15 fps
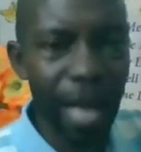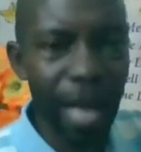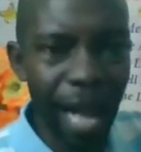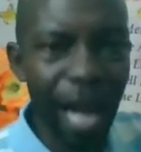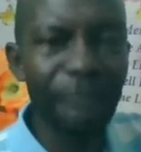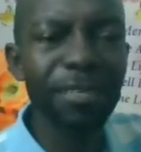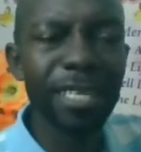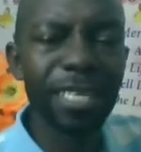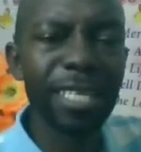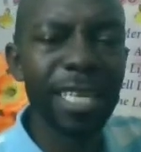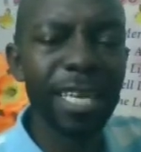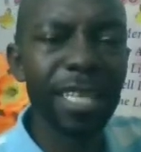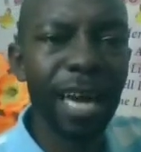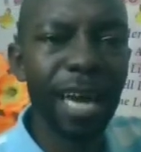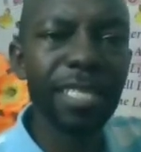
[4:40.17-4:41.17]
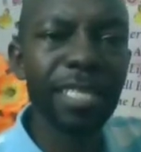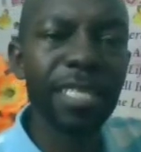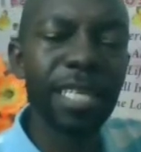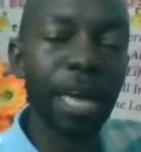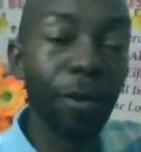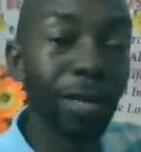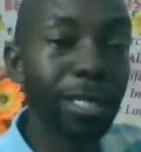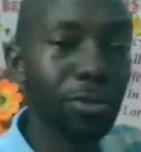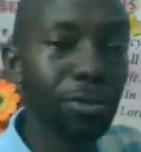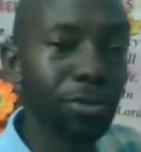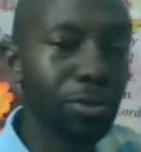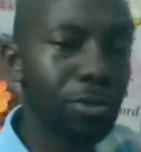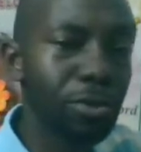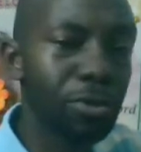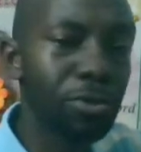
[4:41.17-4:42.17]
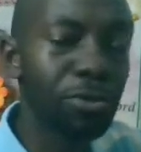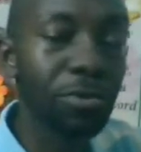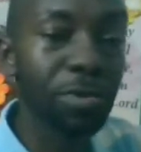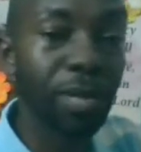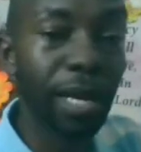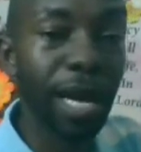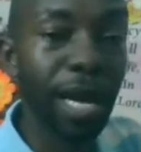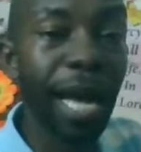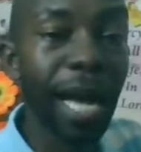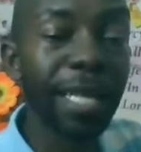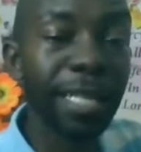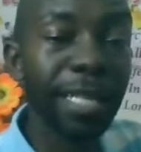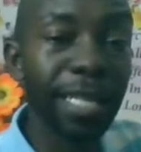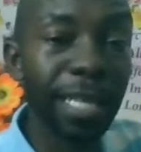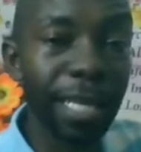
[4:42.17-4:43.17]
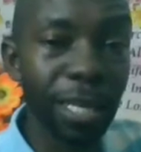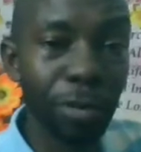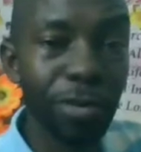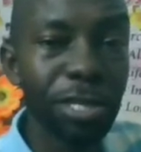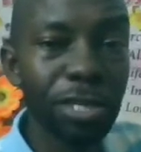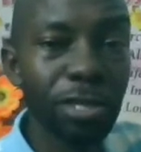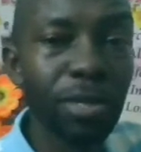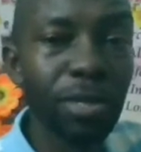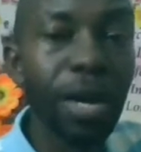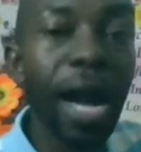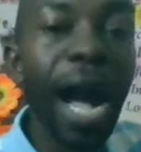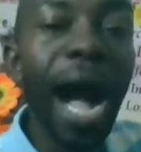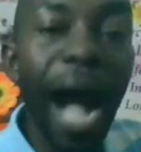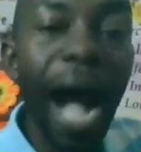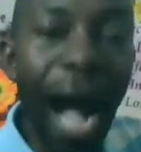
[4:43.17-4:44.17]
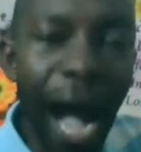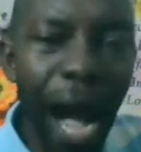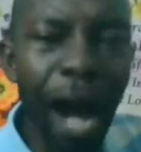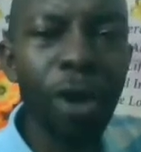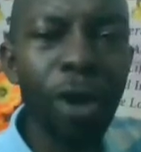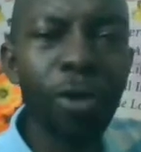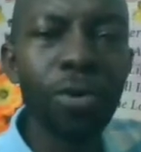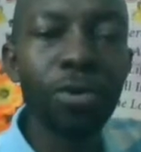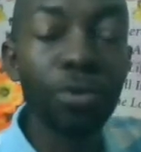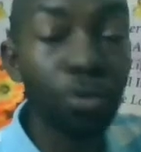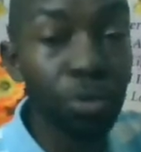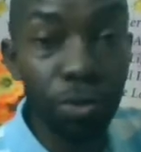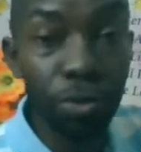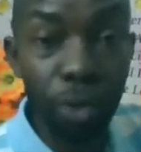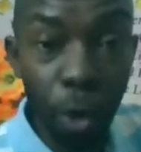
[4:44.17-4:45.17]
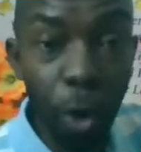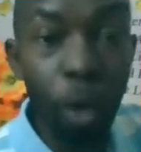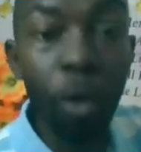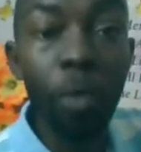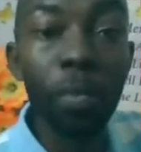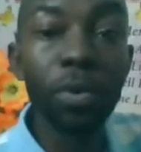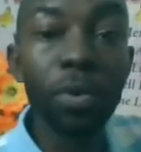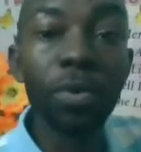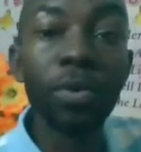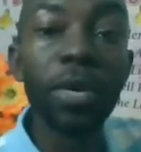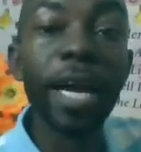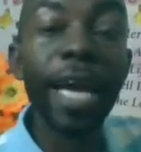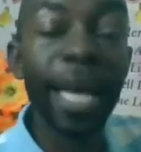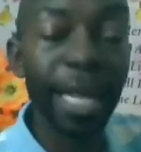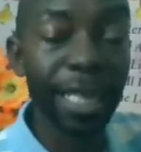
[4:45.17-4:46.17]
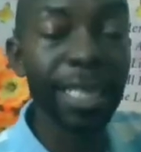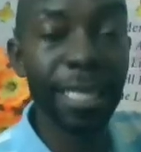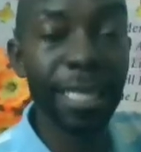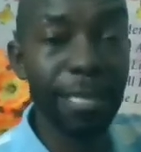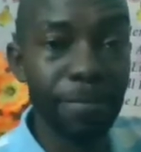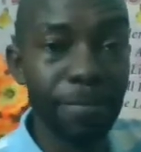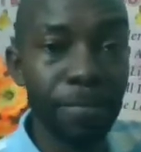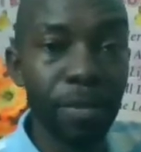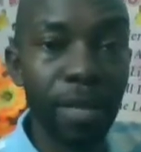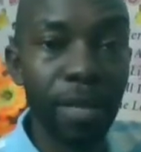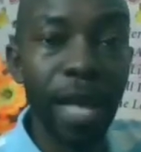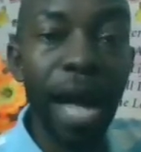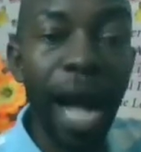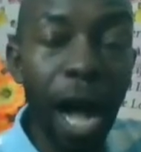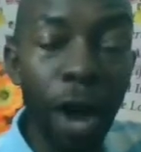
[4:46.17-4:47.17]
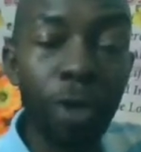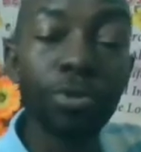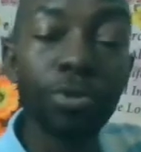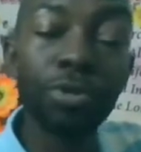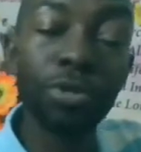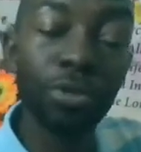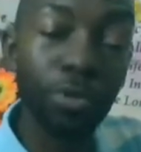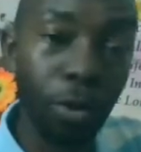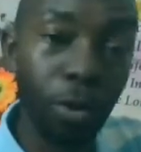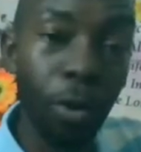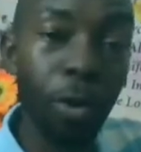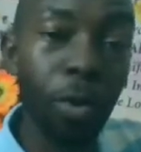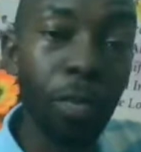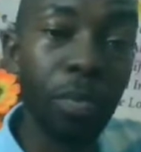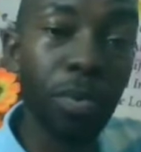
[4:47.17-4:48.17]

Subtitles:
After saying that, I want us to go to the question, how do you cope healthy? How do you cope